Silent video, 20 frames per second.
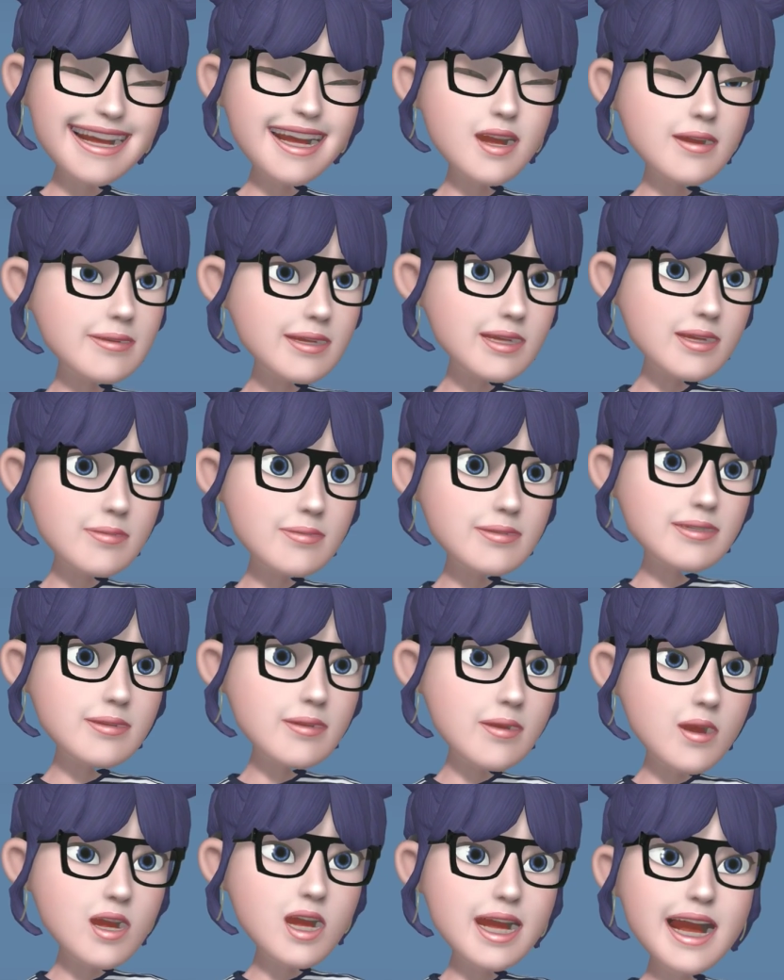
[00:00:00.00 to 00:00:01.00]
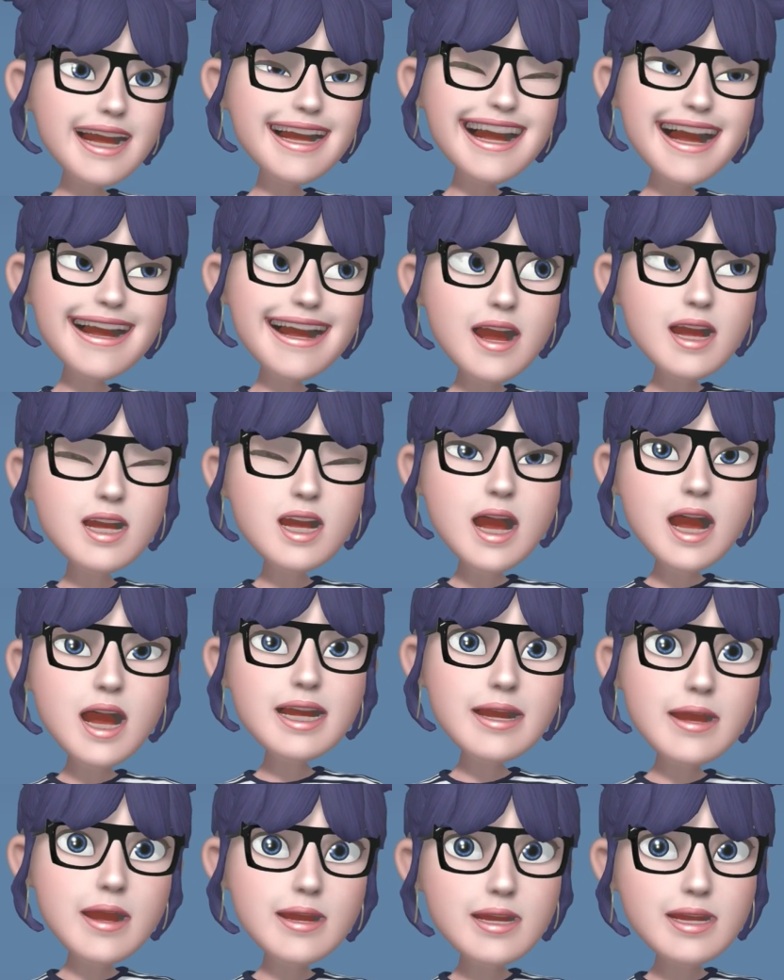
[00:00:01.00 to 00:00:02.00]
On my good days, I try to
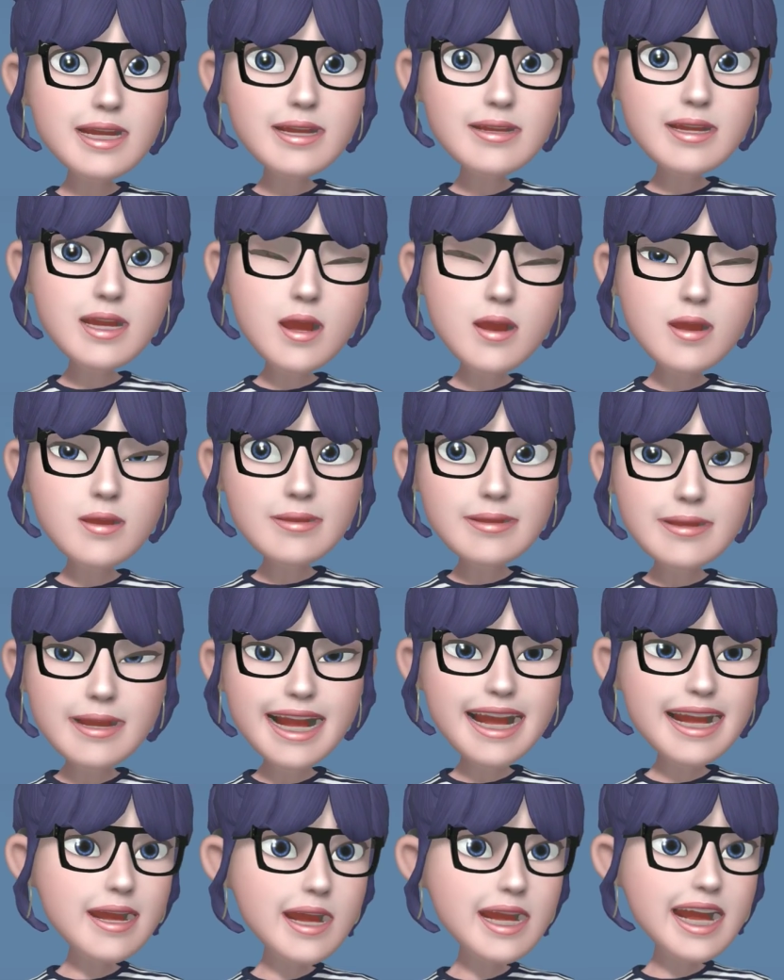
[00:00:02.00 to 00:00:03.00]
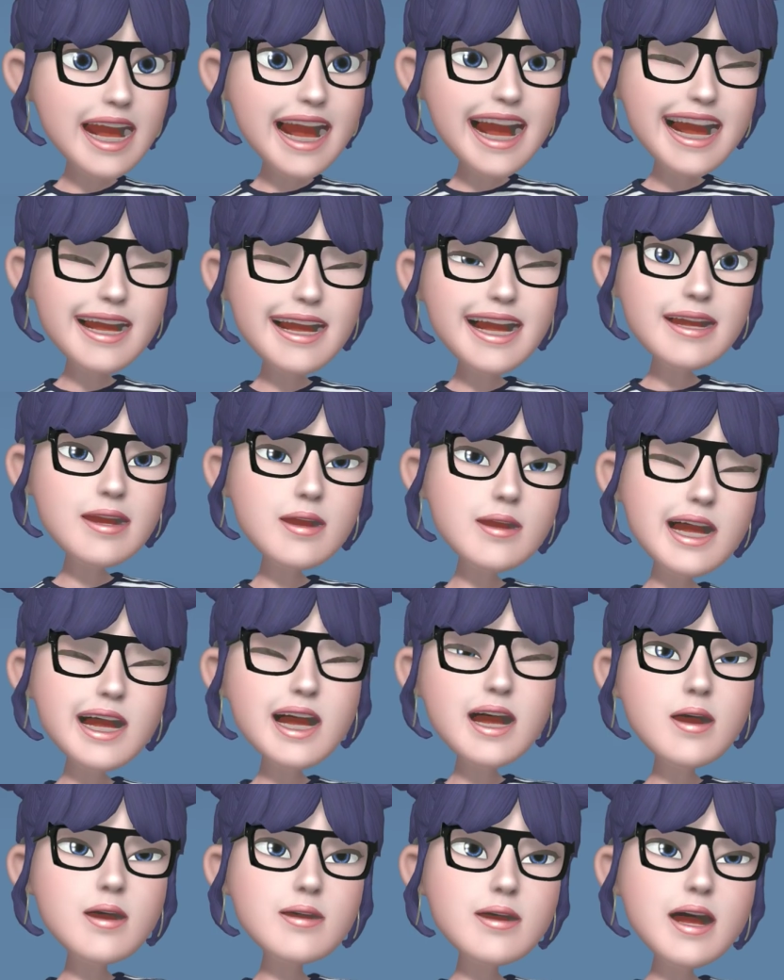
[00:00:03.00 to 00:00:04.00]
seize the day and take
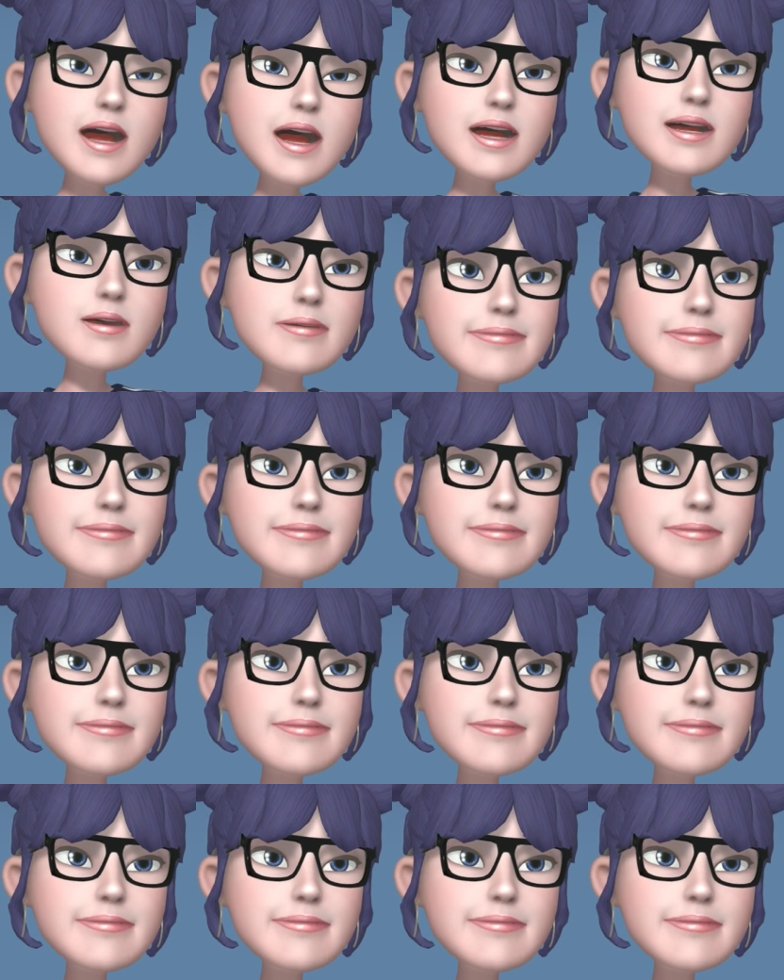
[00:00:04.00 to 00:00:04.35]
advantage of that,